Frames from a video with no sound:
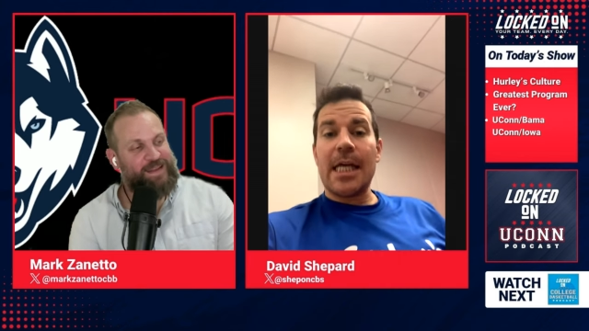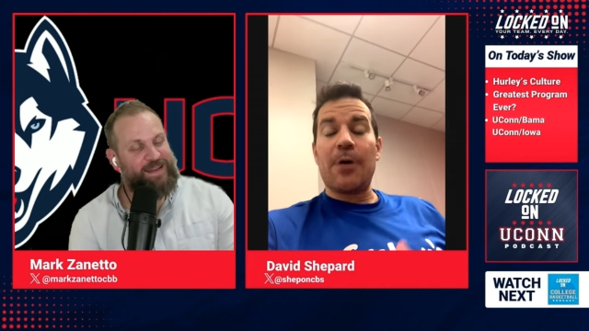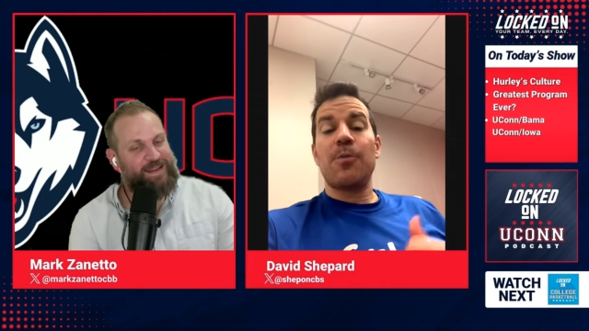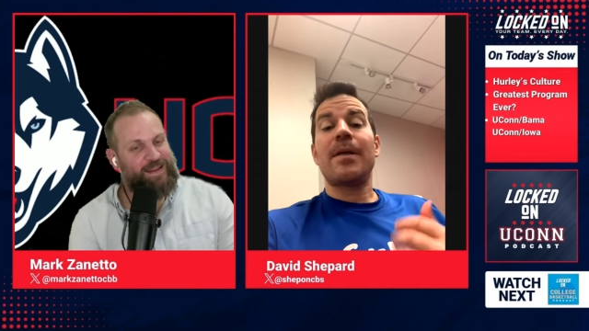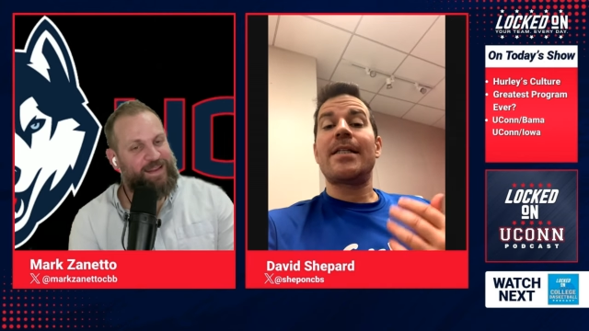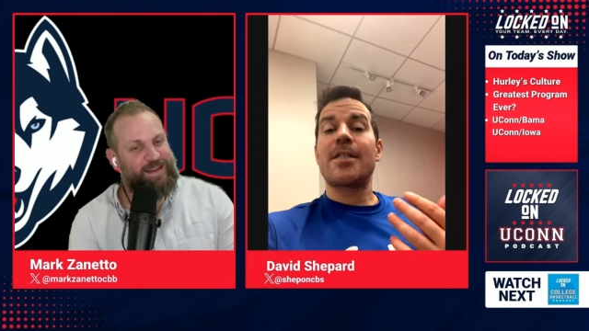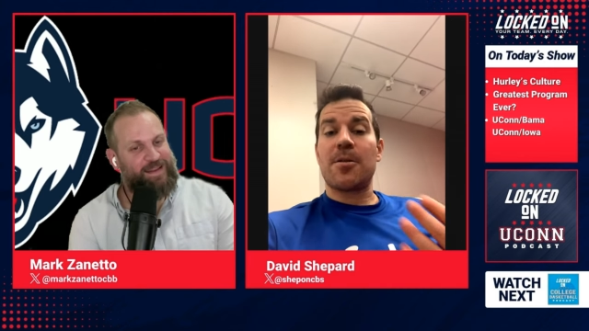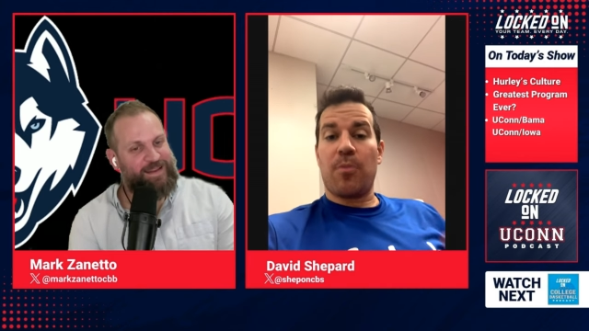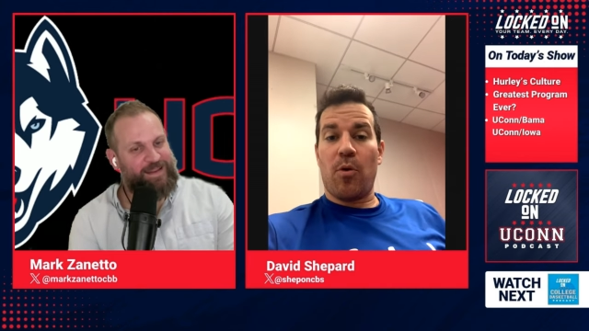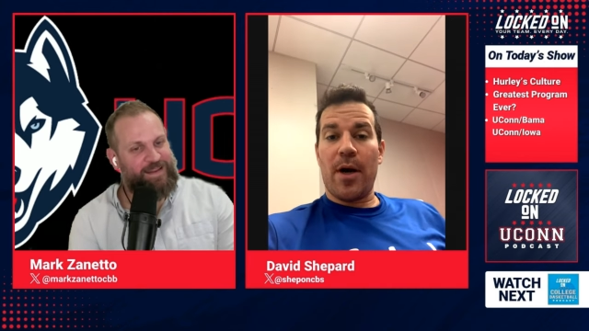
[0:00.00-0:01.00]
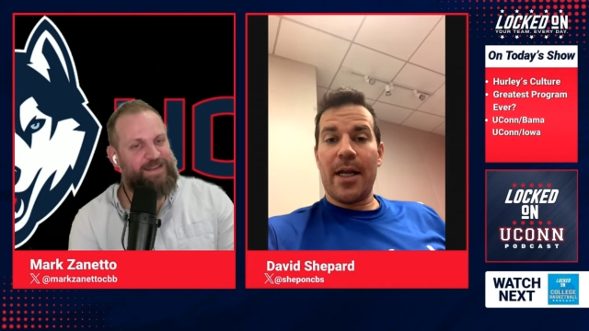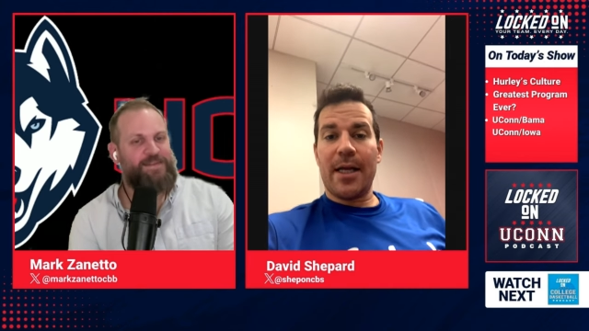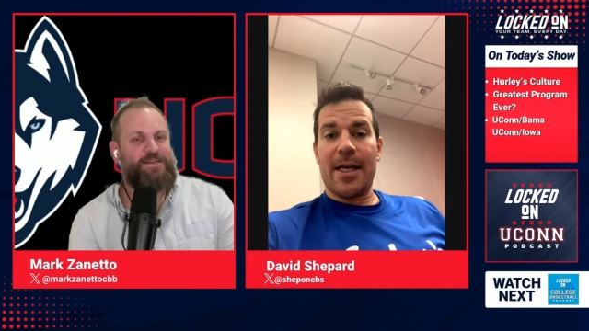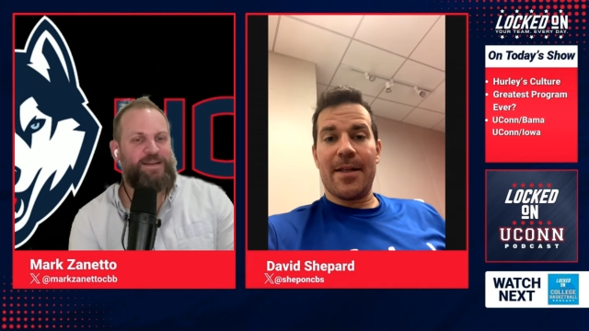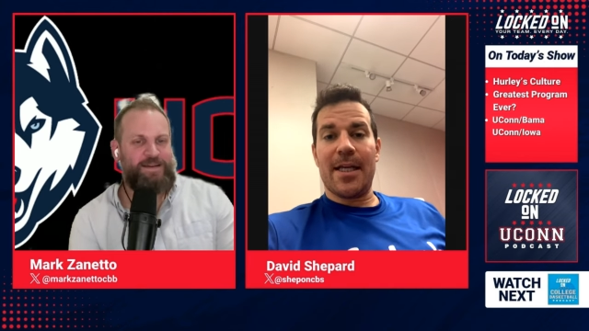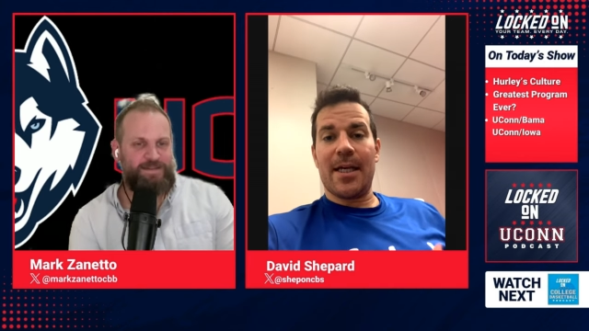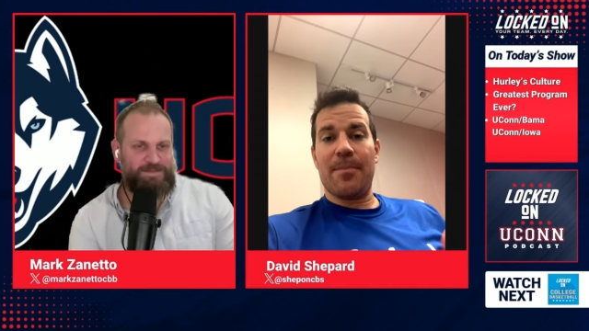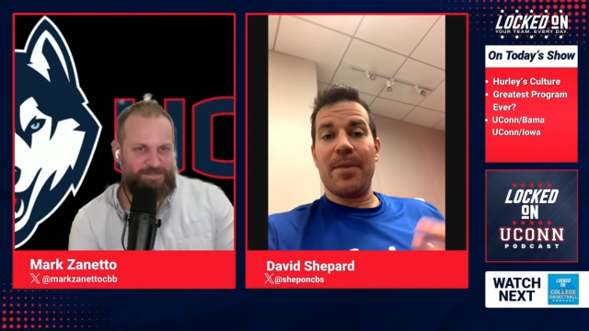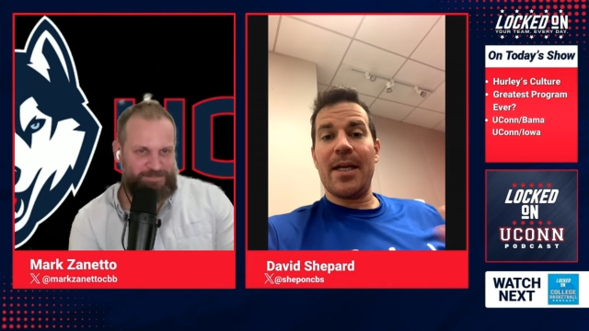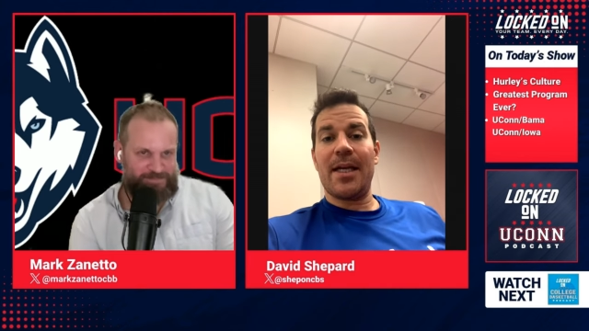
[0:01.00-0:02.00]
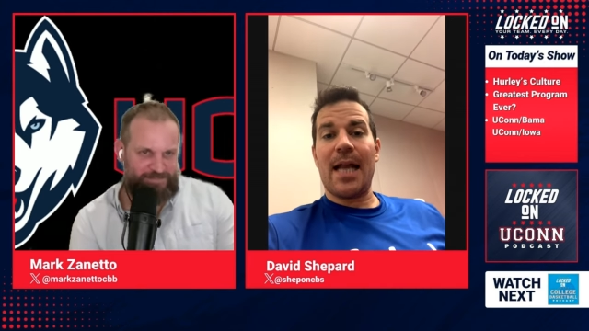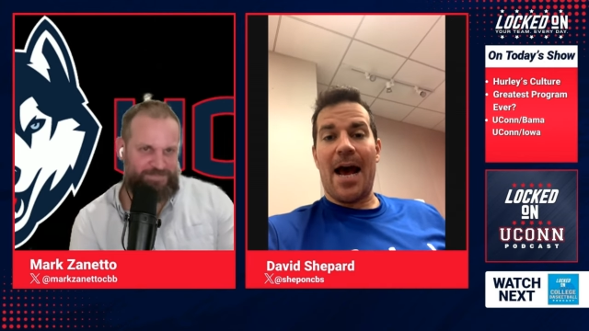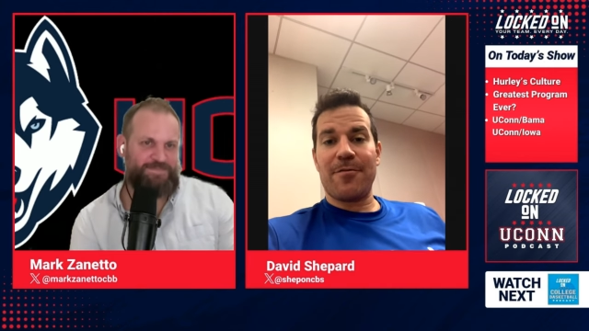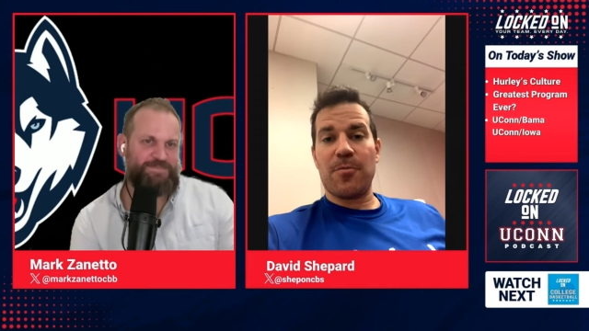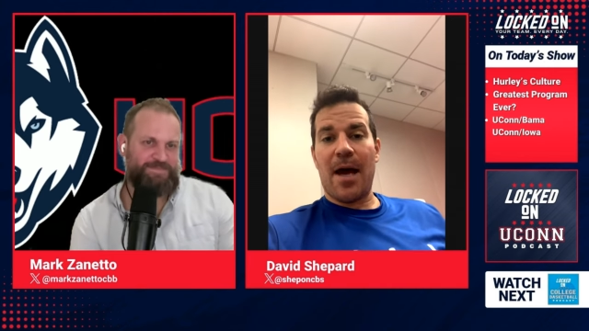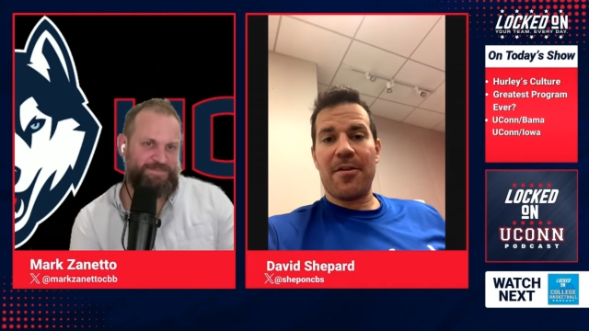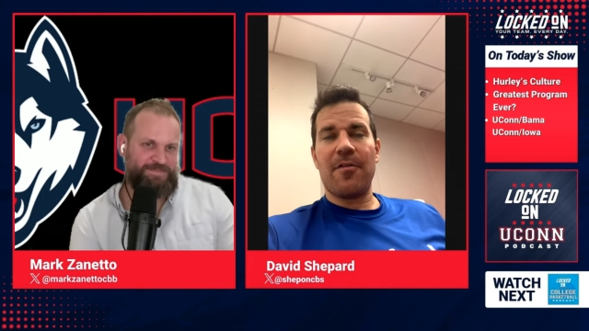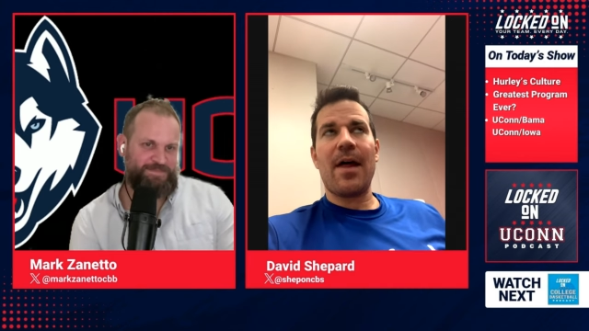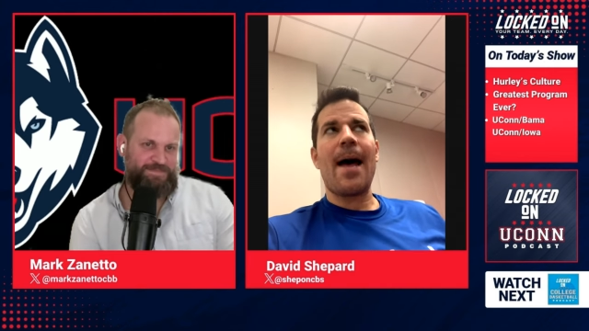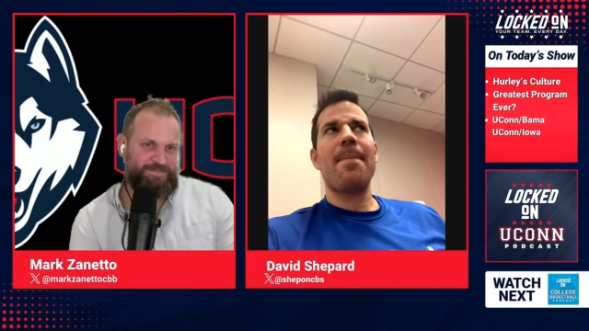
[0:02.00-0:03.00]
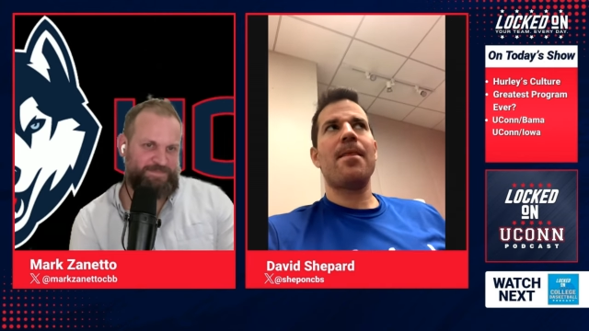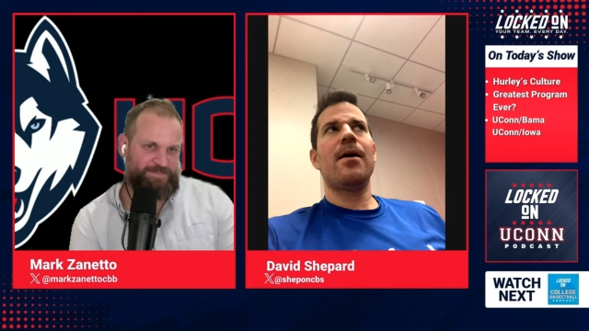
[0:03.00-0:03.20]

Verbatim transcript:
Speaker 1: it would be disappointing in the immediate aftermath of that.